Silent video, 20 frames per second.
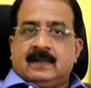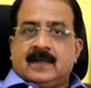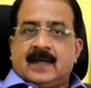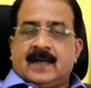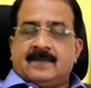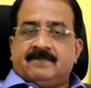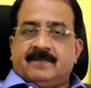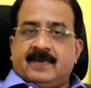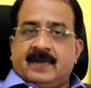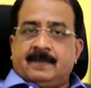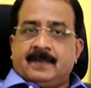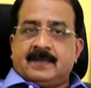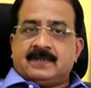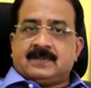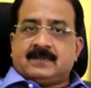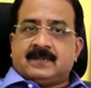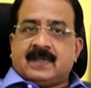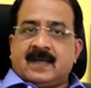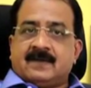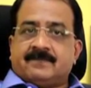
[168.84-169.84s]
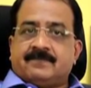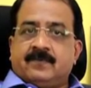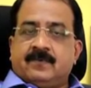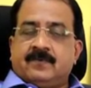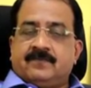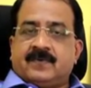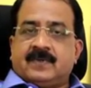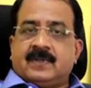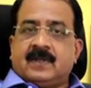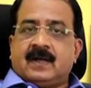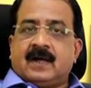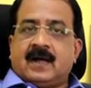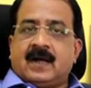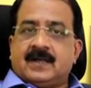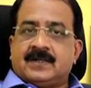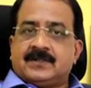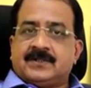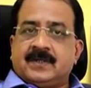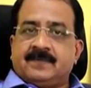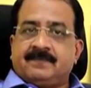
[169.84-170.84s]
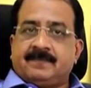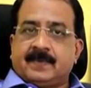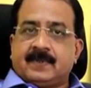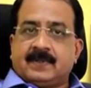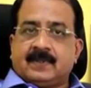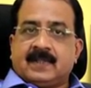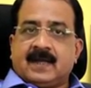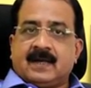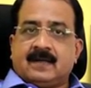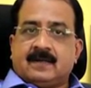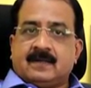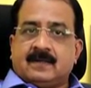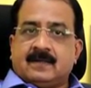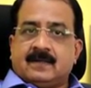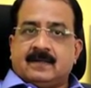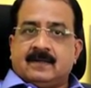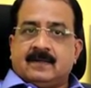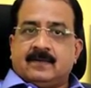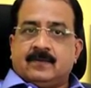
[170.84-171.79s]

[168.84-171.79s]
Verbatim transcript: I am very much thankful for the hardship that